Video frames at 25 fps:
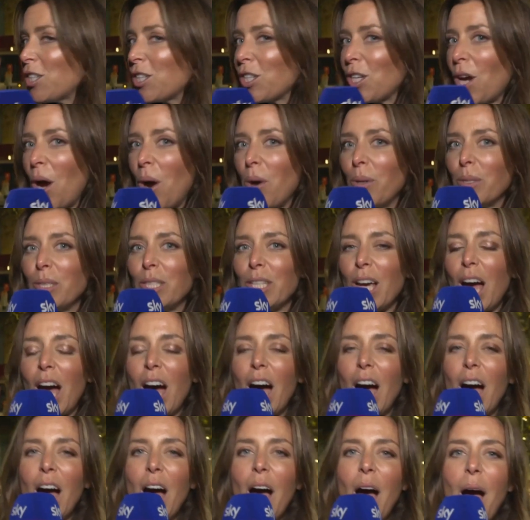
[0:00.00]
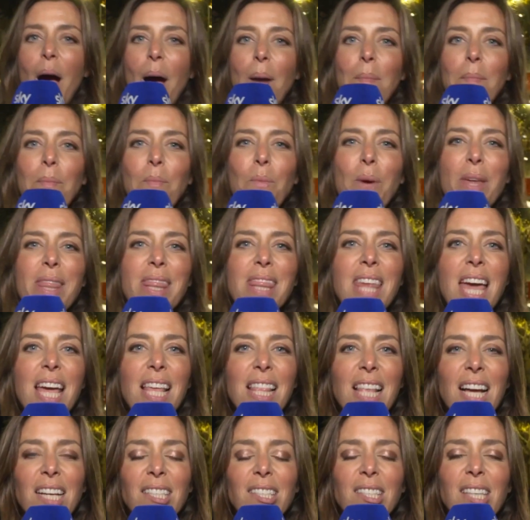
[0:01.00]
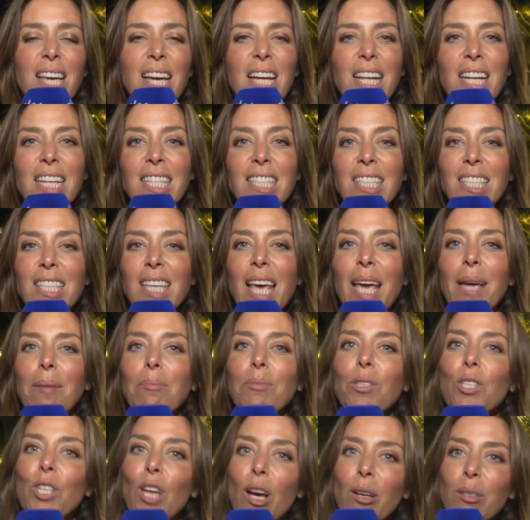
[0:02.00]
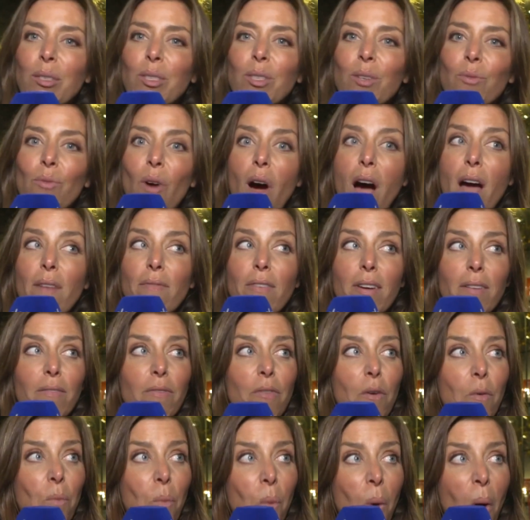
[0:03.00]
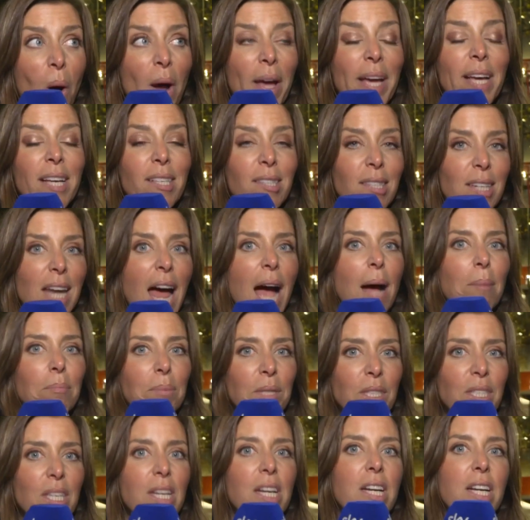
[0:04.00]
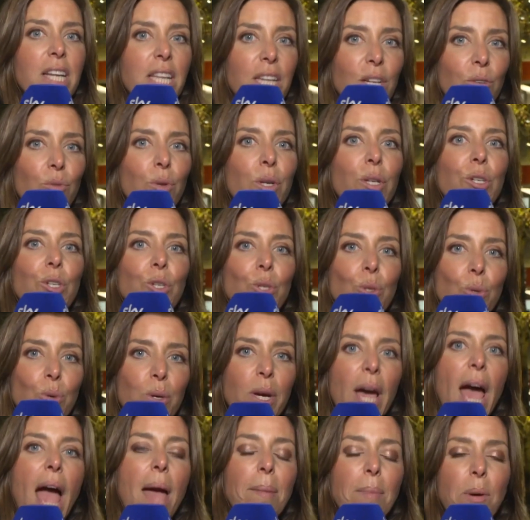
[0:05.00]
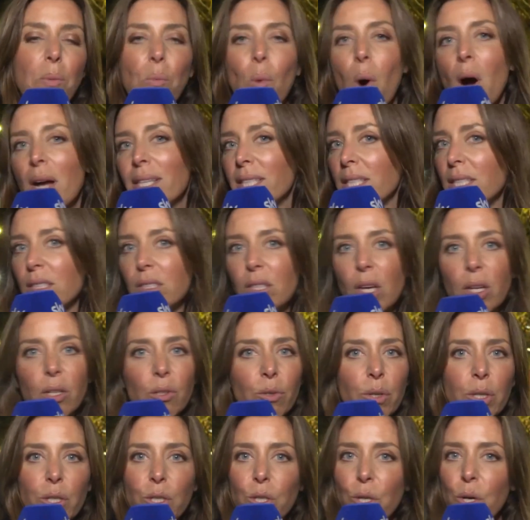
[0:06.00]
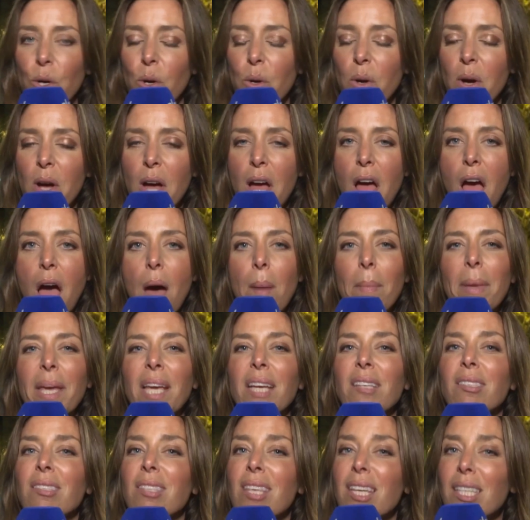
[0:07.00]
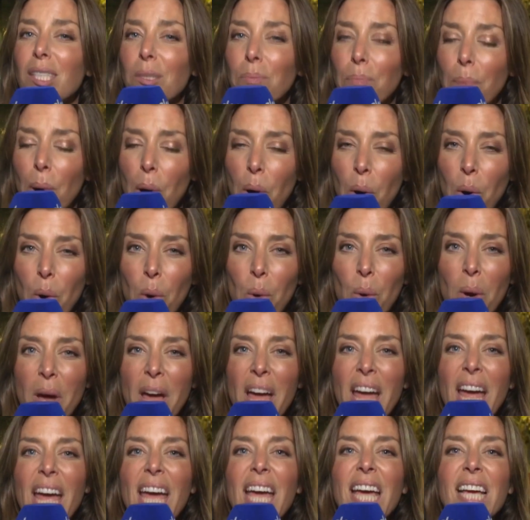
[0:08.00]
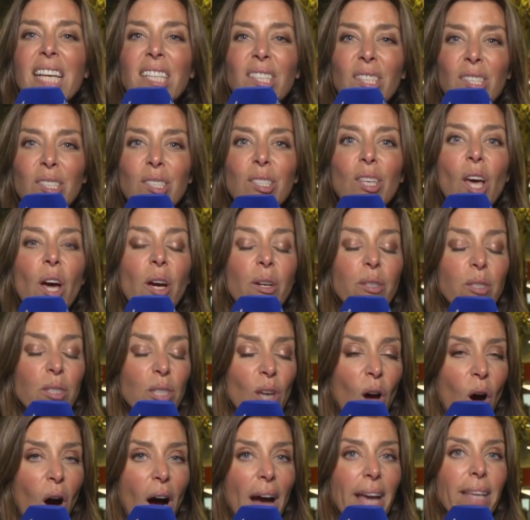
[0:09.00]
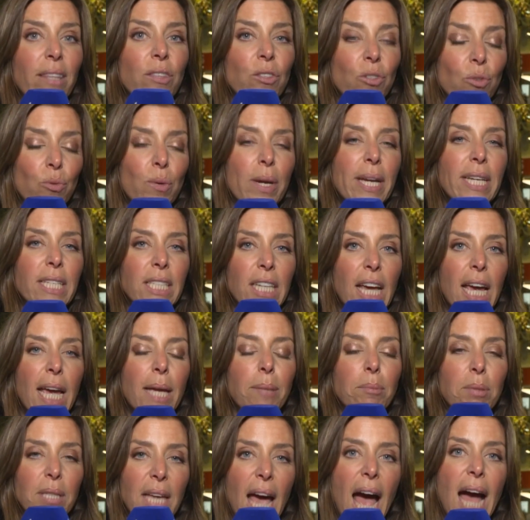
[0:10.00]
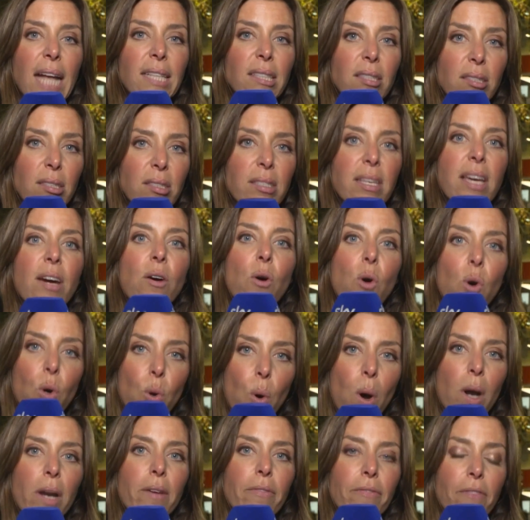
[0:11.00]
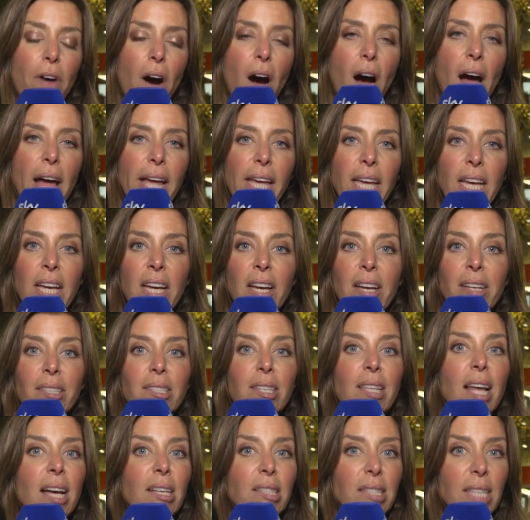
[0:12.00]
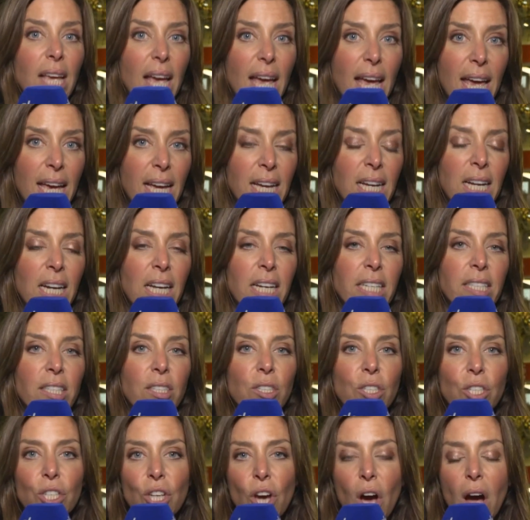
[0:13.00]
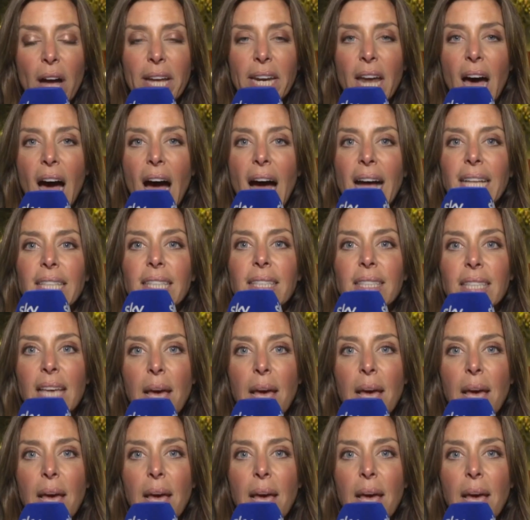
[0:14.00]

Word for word: shoulder, um, we think that's the England team just arriving for what is an absolutely crucial game. And why is it so crucial? Because this pool is so tight. Three teams can still qualify. So that's England, China and